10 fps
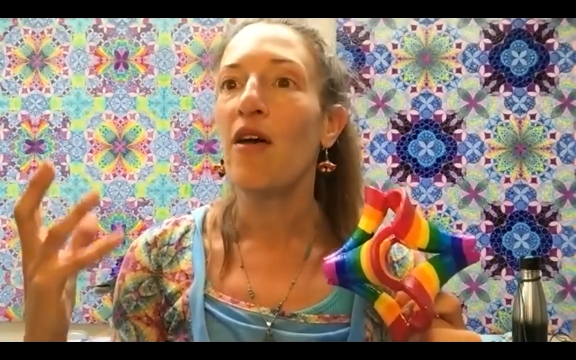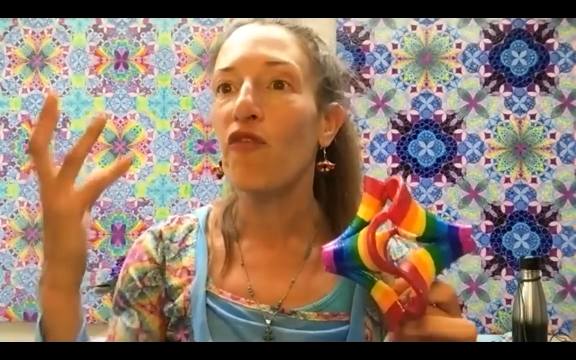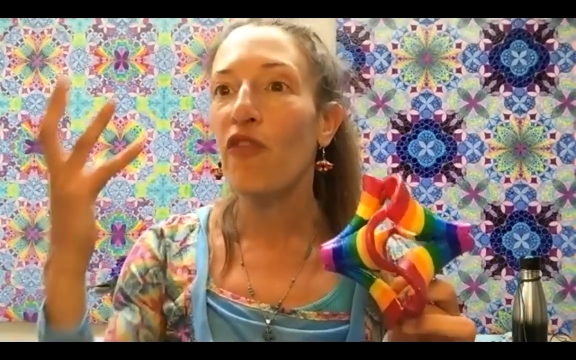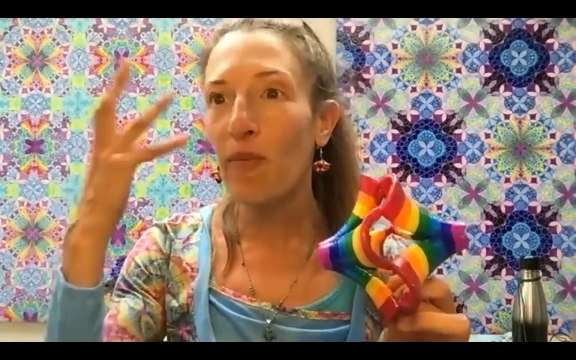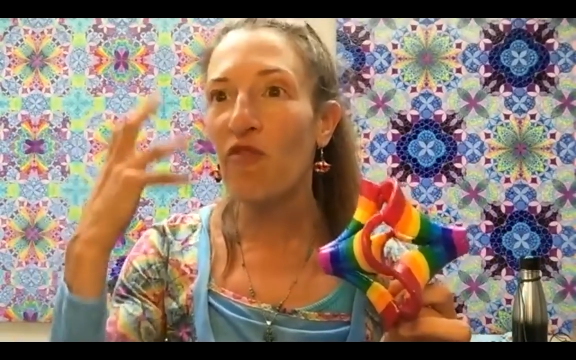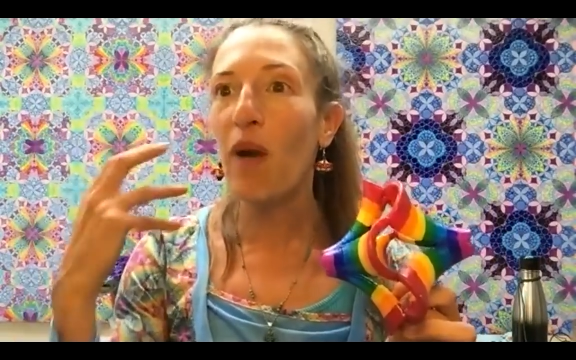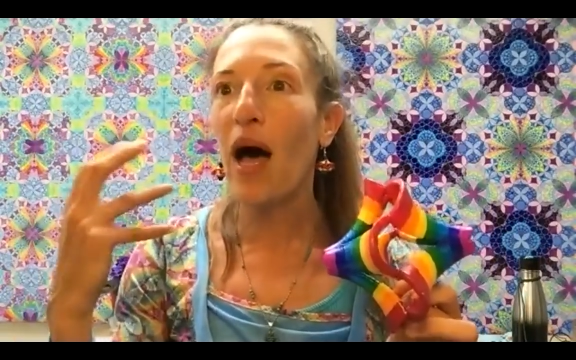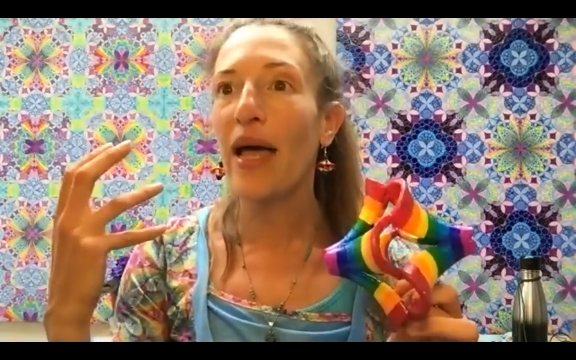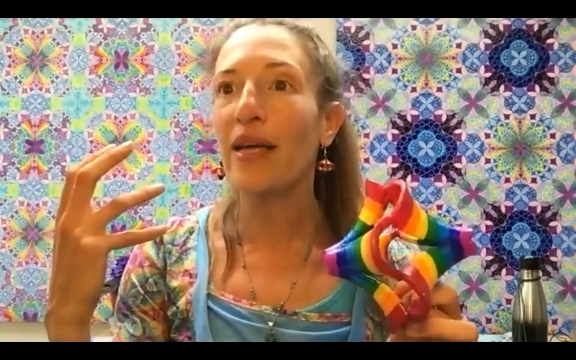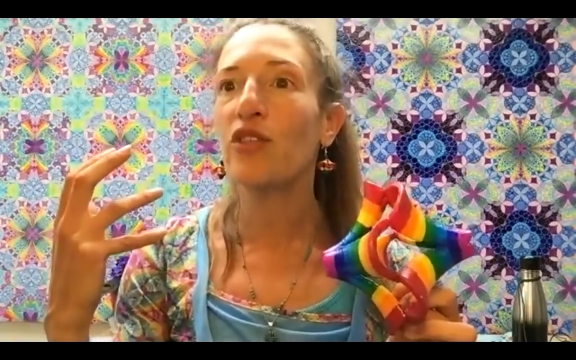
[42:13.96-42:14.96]
frame of
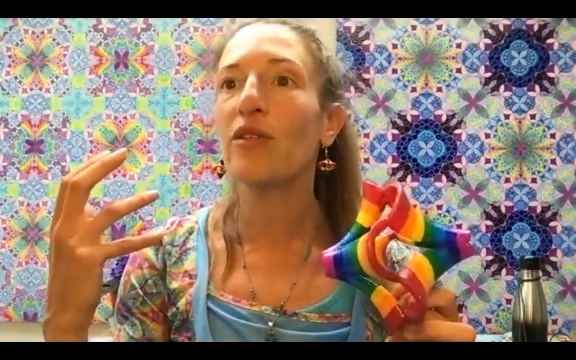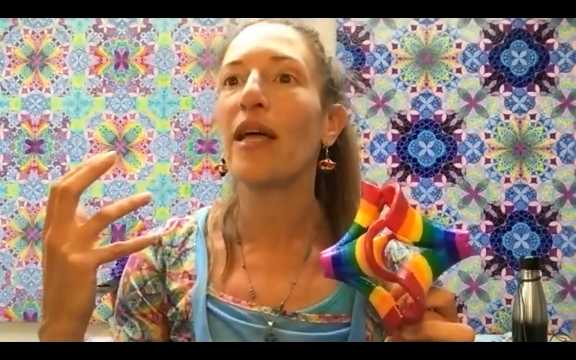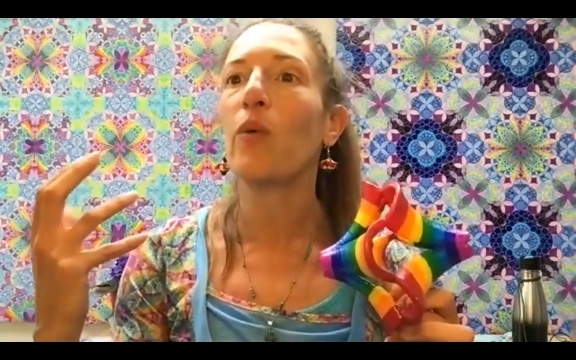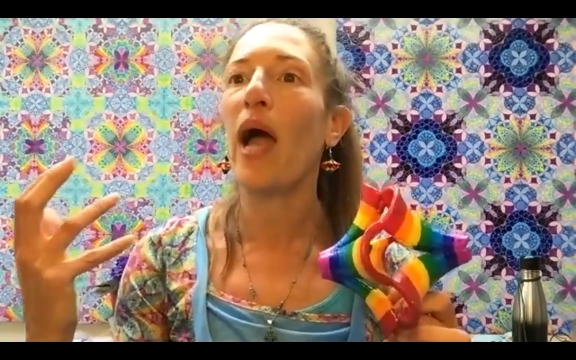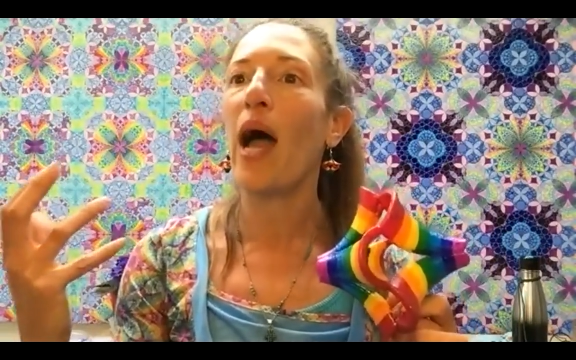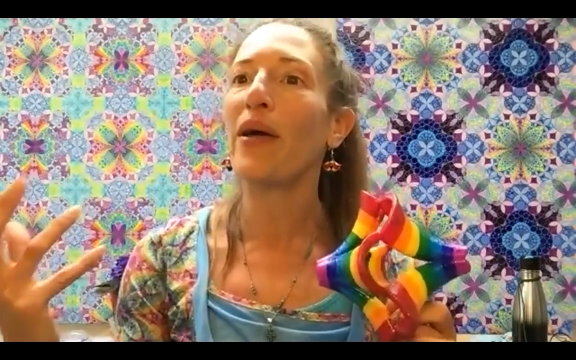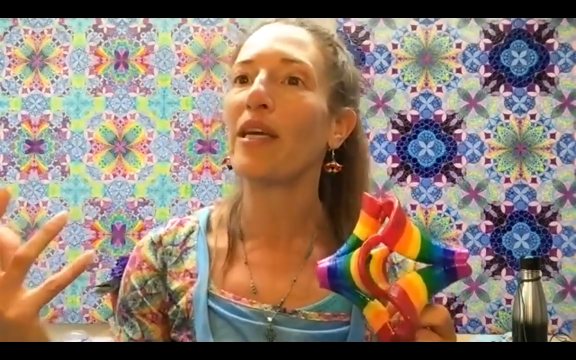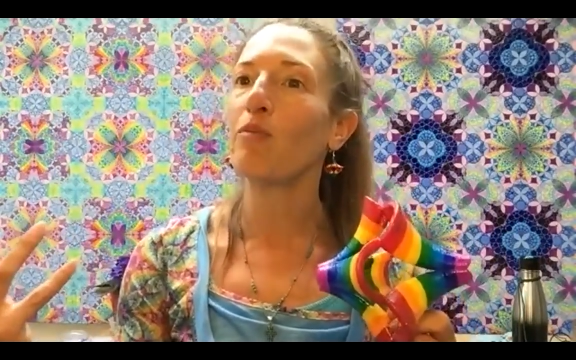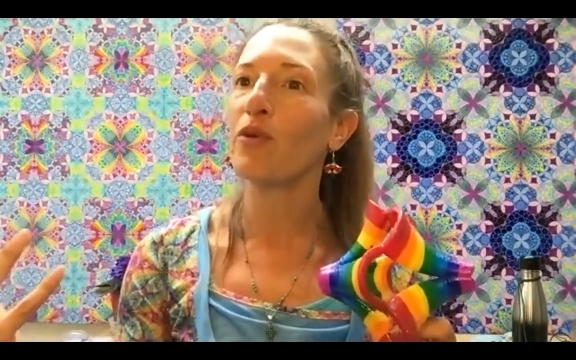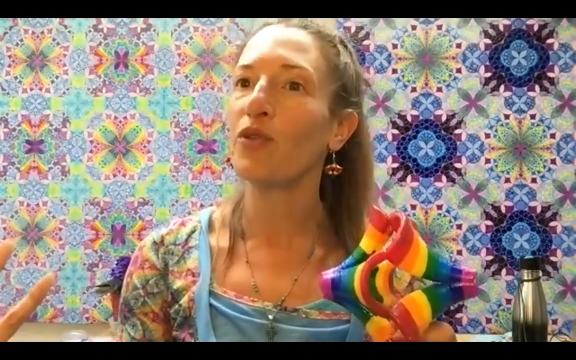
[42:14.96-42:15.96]
mind, you're like, wow, I
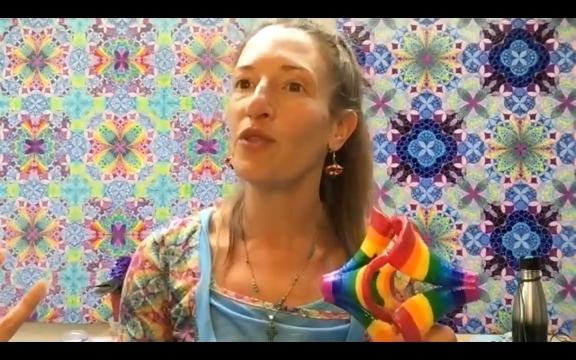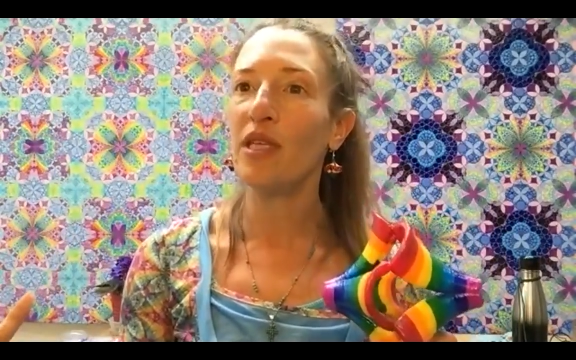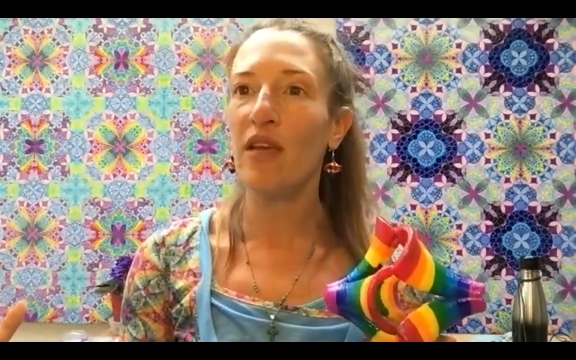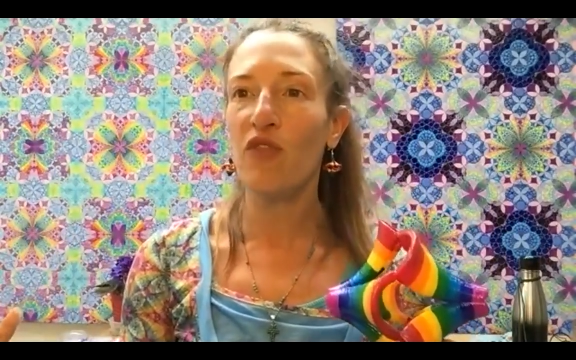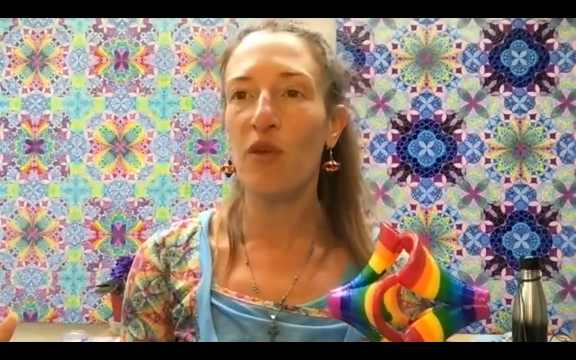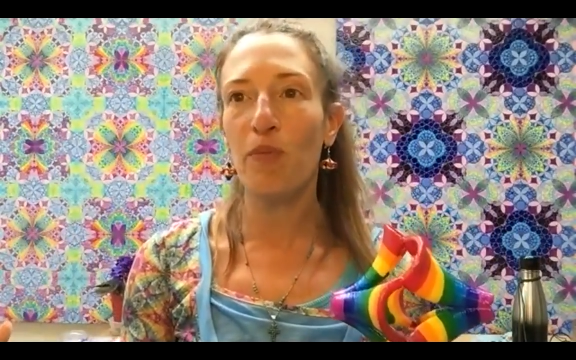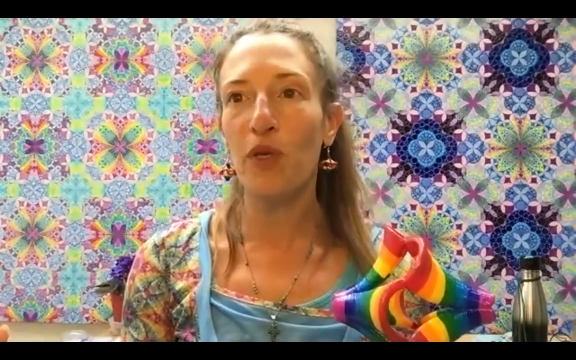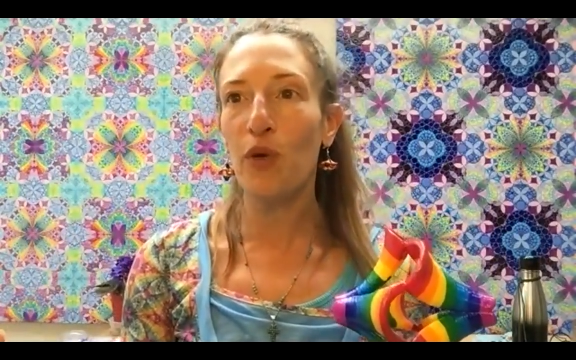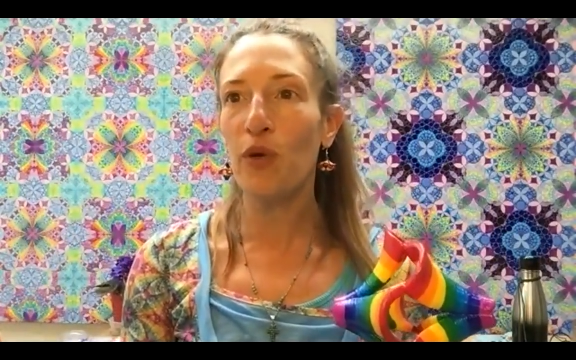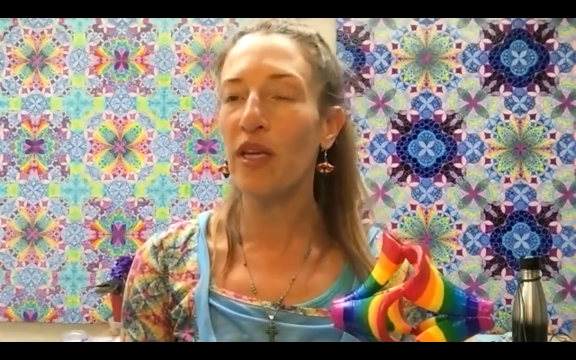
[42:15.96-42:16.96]
can perceive the
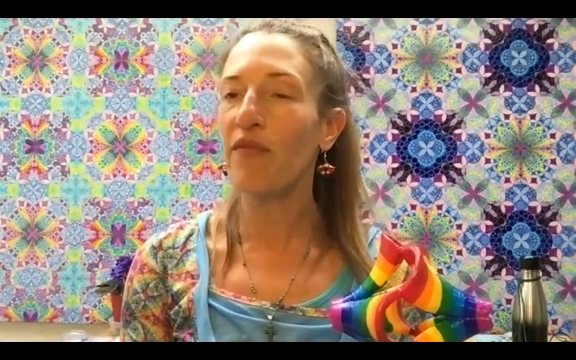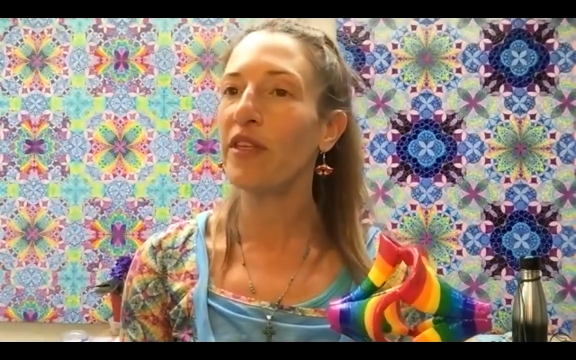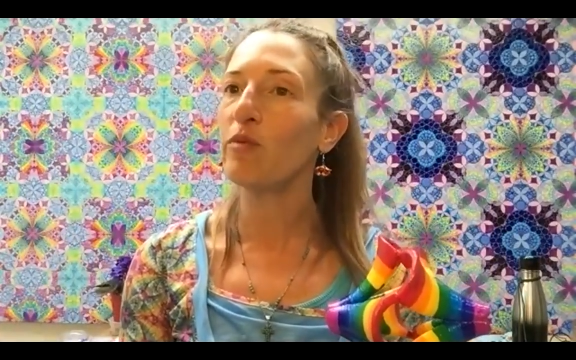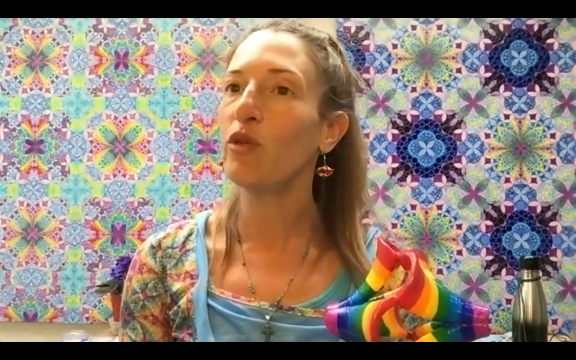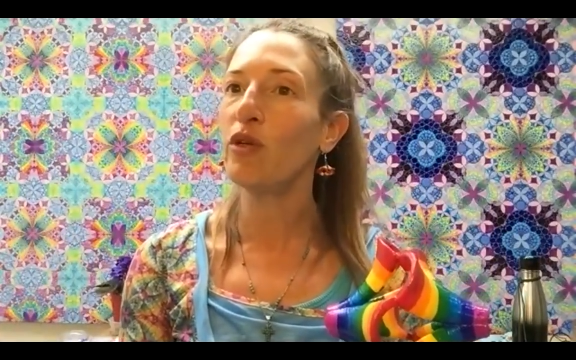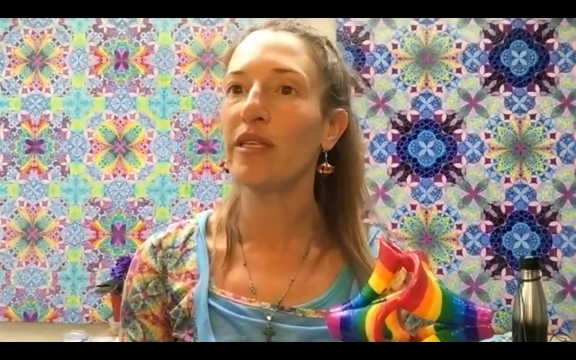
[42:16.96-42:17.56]
beauty of this music.